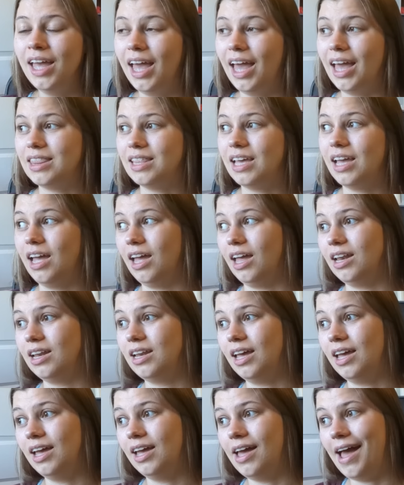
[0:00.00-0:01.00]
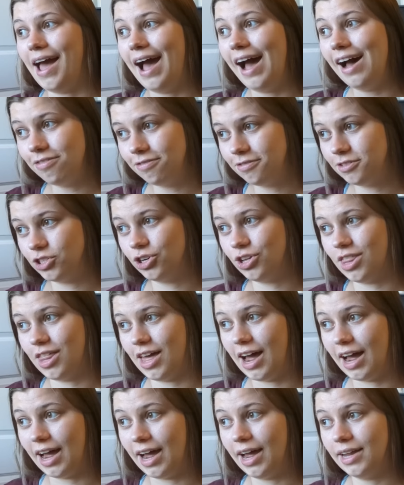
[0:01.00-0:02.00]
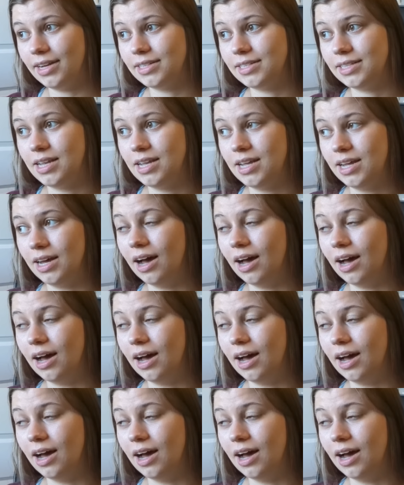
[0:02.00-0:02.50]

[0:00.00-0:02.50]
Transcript: And then after that,